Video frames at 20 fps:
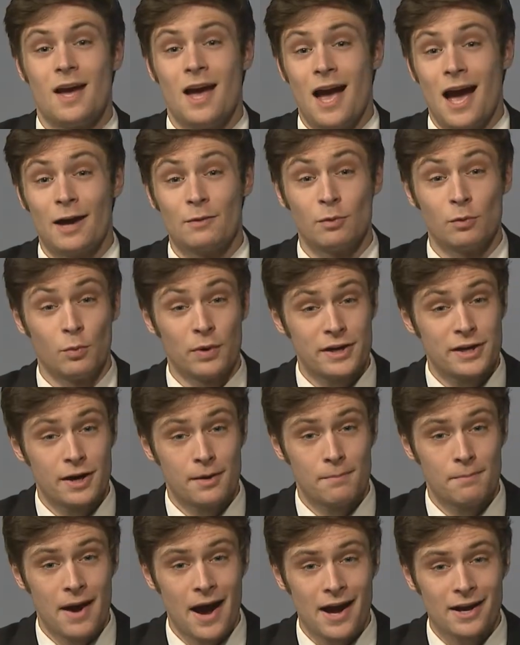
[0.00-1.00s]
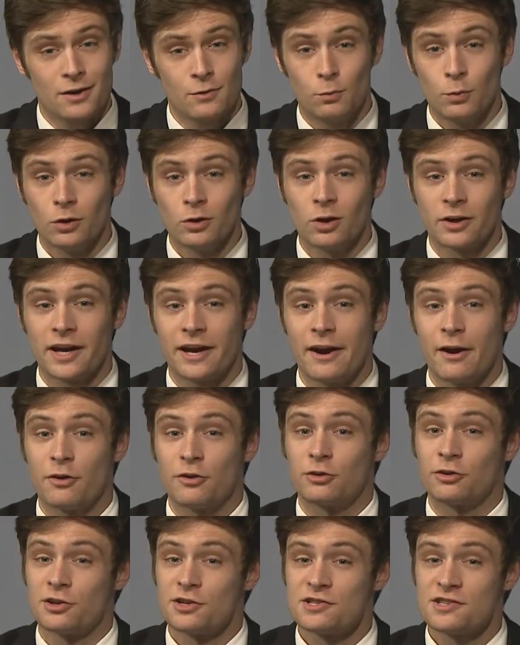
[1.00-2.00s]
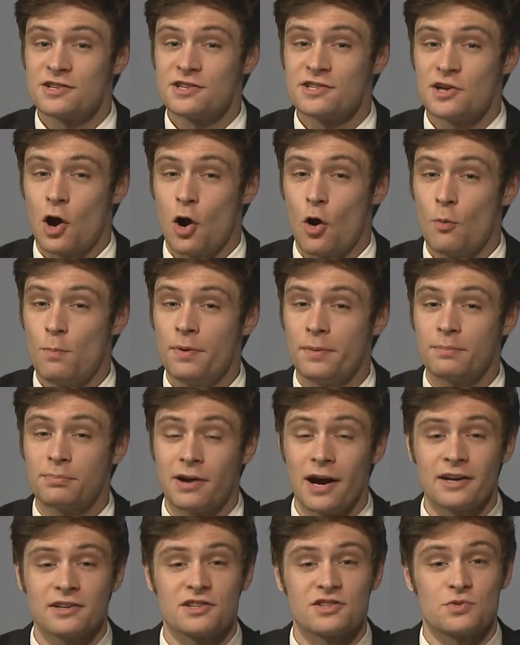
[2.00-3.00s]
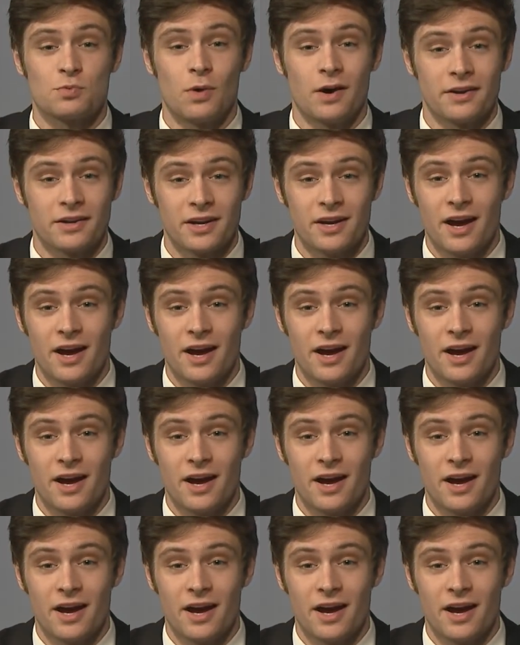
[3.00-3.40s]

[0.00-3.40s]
And when we come back, we'll look at how the Grizzlies' open practice went.